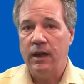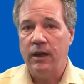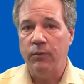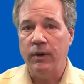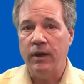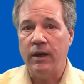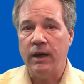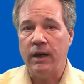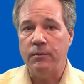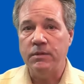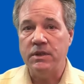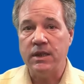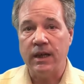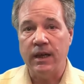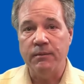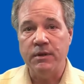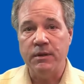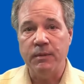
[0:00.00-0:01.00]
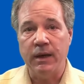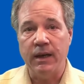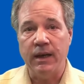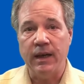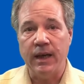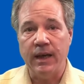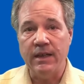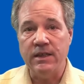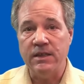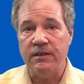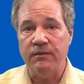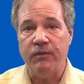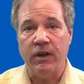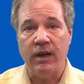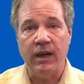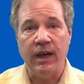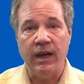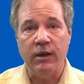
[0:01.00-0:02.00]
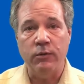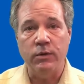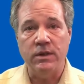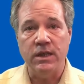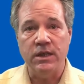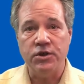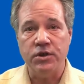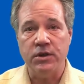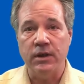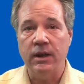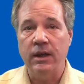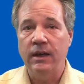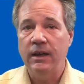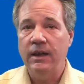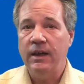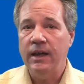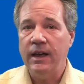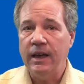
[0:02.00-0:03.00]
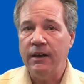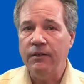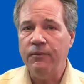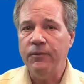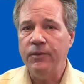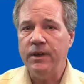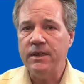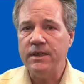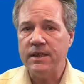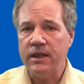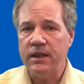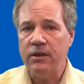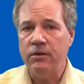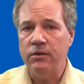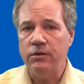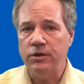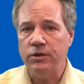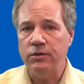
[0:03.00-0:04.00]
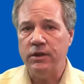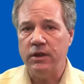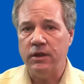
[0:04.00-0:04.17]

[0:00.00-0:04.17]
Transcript: And when it comes time to make an exit via acquisition, every single due